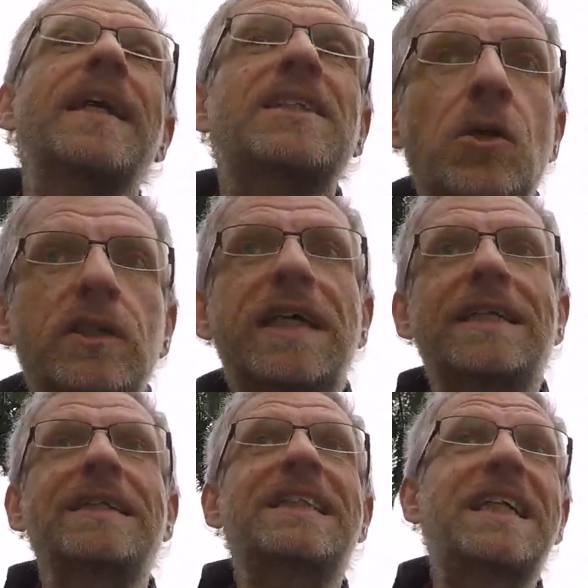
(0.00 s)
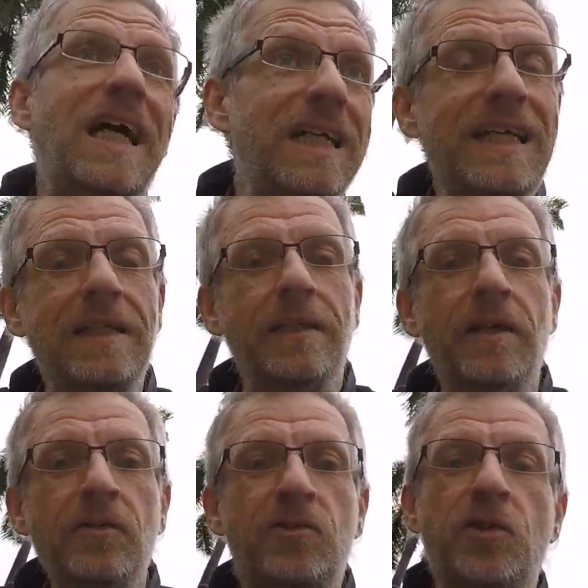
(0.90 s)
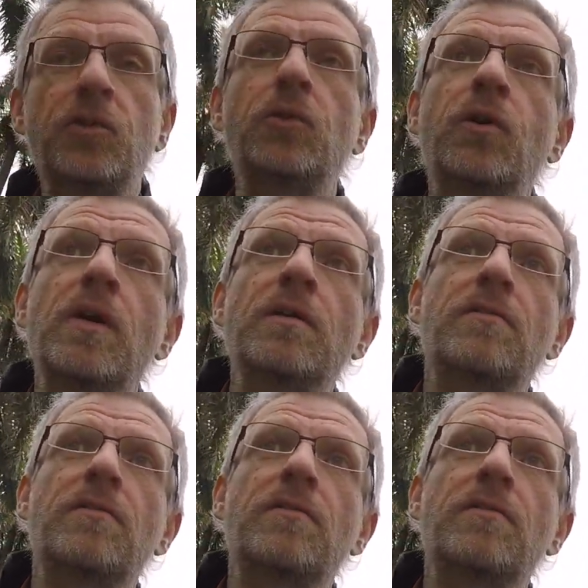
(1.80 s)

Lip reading: is not getting cut in to